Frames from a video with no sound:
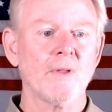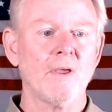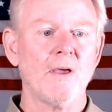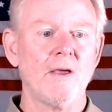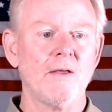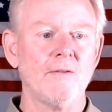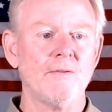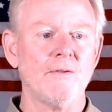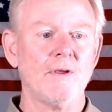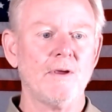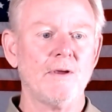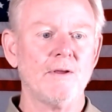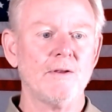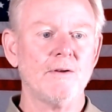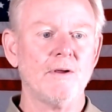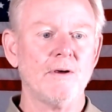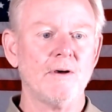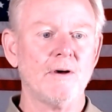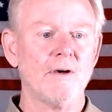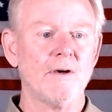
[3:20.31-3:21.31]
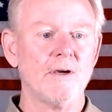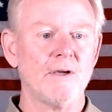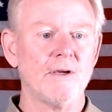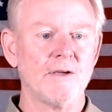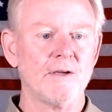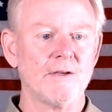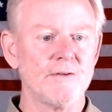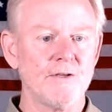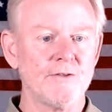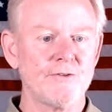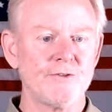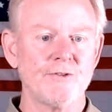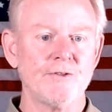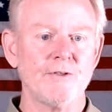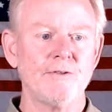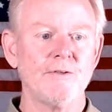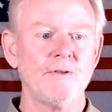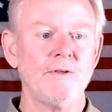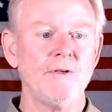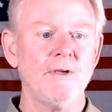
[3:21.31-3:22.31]
And then
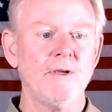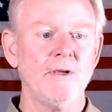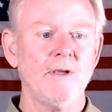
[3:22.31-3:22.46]
ignition,